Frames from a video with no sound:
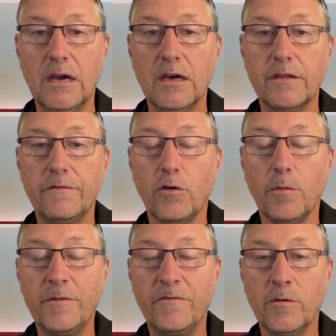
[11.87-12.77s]
The 4
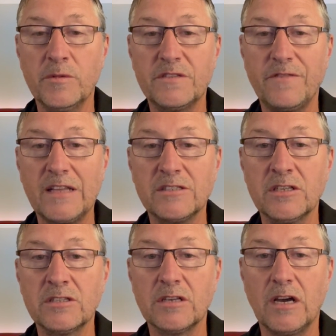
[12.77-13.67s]
performance
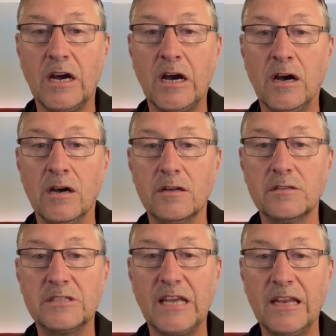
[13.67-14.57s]
factors are
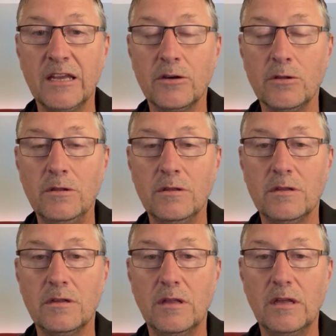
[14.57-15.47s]
technical,
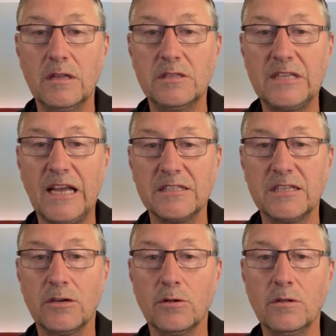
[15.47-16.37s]

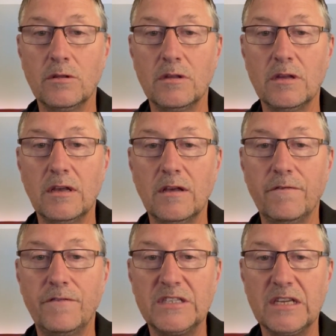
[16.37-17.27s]
tactical,
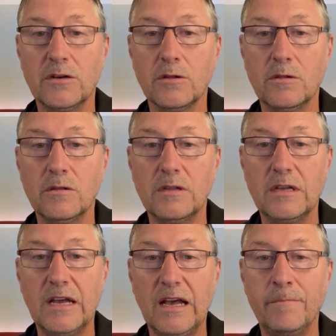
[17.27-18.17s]
physical,
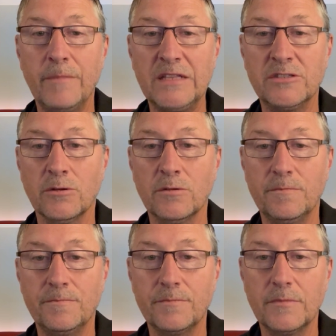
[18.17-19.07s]
and mental.
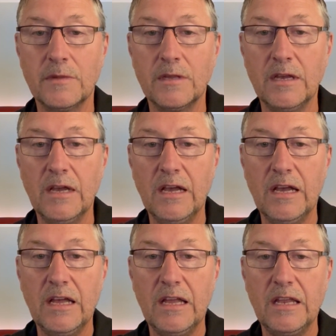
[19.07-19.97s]

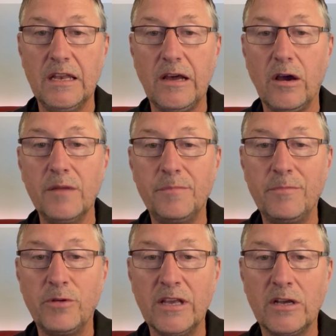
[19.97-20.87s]
Now, I'd be
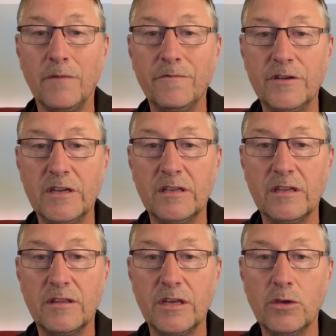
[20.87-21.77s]
pretty
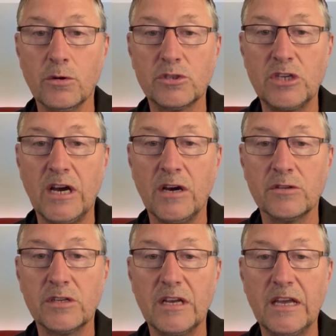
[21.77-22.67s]
confident that your
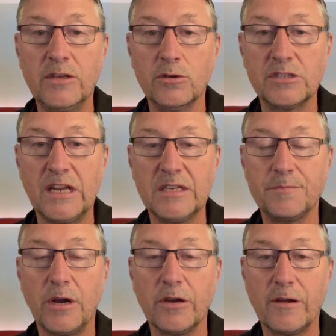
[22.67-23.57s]
child in your tennis
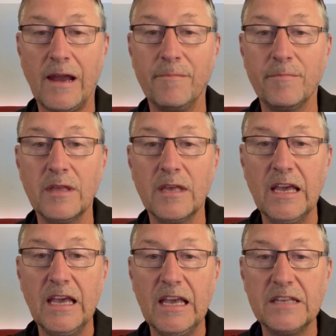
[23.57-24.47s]
program
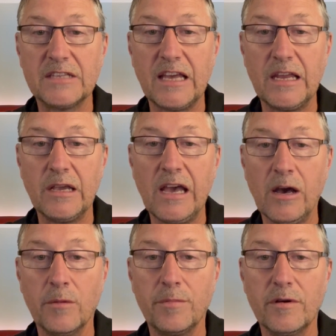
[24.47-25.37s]
is getting
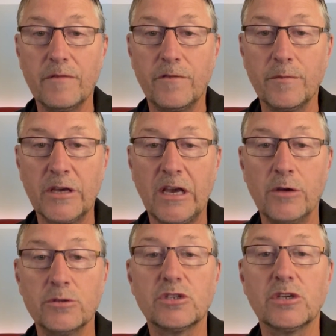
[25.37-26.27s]
help from the
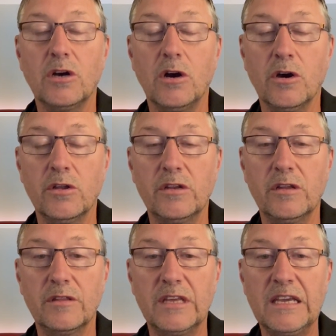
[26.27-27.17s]
coach on
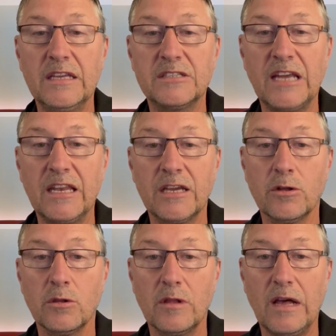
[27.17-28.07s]
the
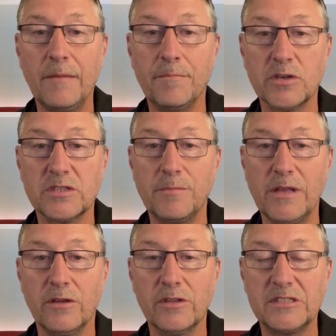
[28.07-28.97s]
technical and possibly
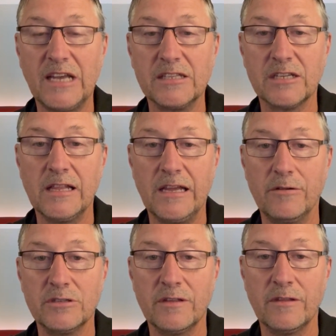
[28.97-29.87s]
on the tactical
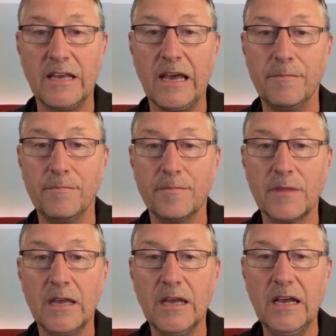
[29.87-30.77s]
areas of the game.
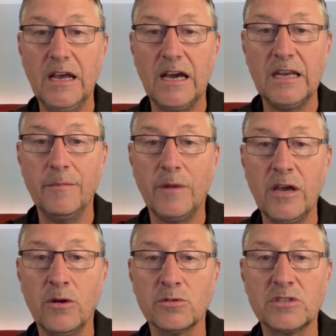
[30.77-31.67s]
And it
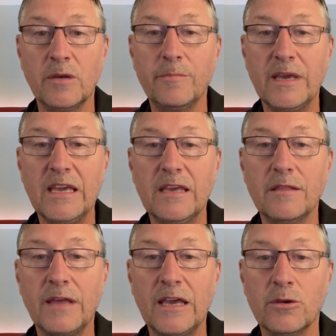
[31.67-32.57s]
might also be
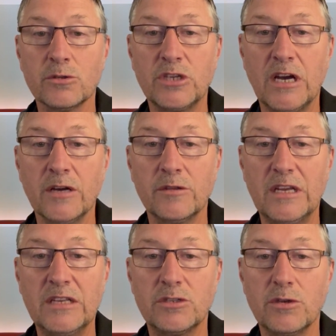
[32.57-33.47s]
that your child
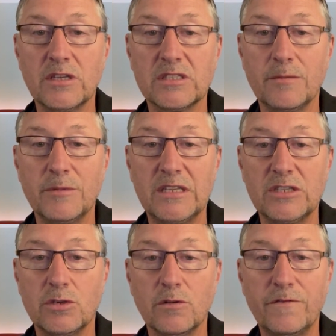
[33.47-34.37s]
is doing some
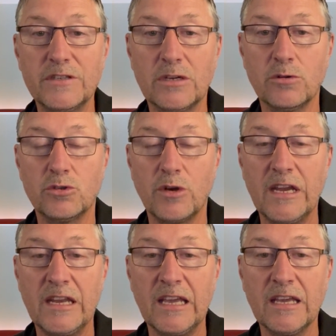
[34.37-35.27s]
additional physical
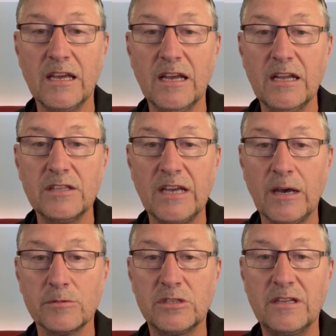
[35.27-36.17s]
training to
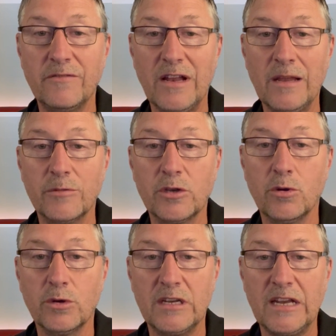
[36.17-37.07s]
help to develop the
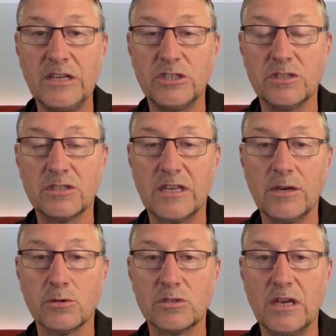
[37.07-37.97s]
coordination
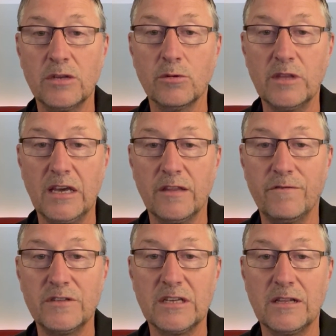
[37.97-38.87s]
skills and all the other
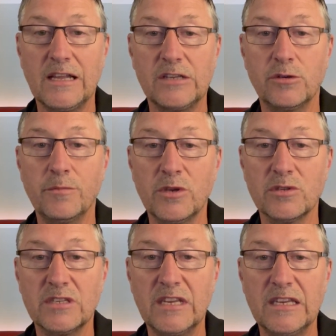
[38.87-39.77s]
physical
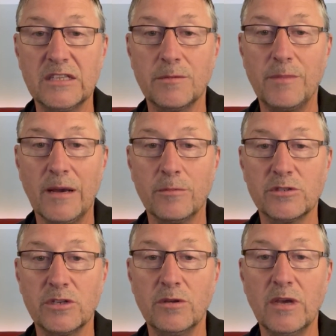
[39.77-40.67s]
attributes needed to be able
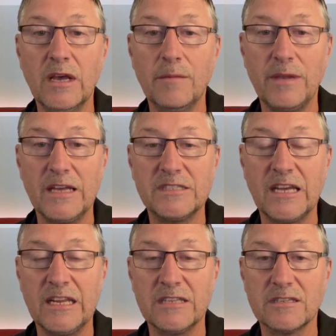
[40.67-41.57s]
to play
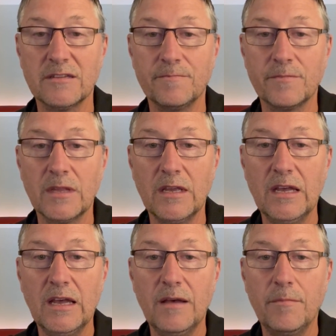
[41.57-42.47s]
tennis.
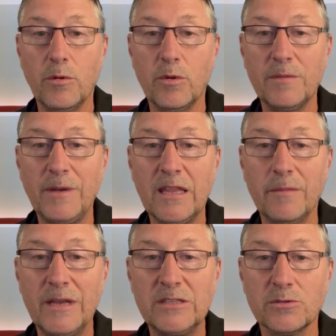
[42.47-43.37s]
But what about the
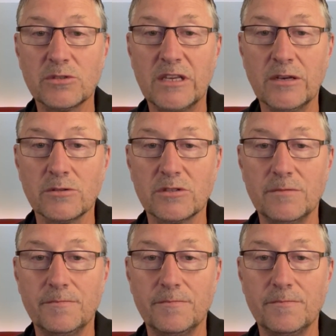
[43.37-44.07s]
mental skills?